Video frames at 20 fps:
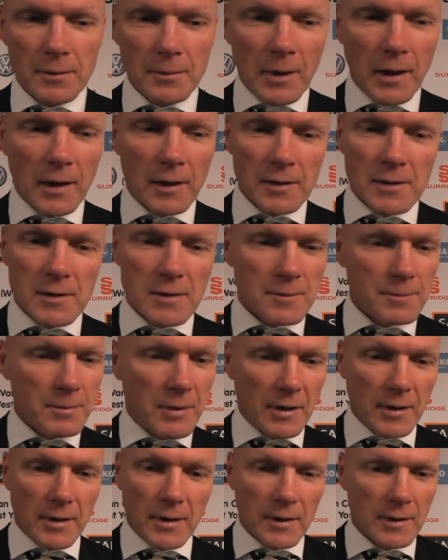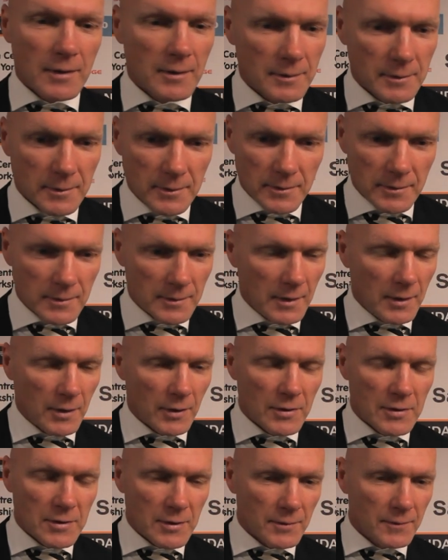Well, he's been
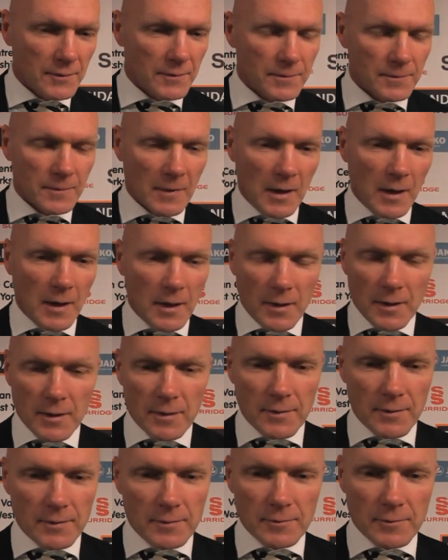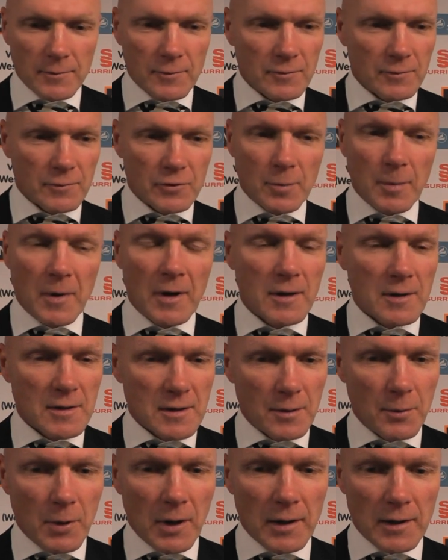he's done
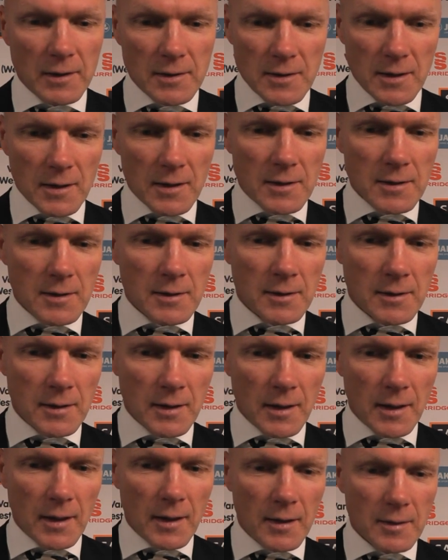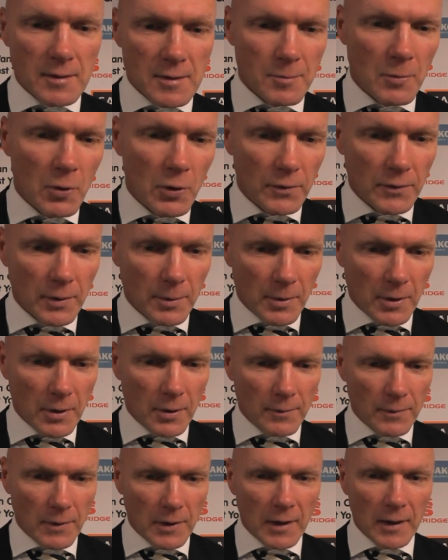tremendously well this season. He's moved up a
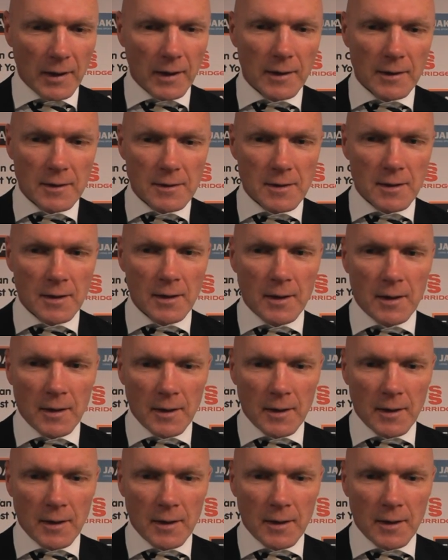couple of leagues.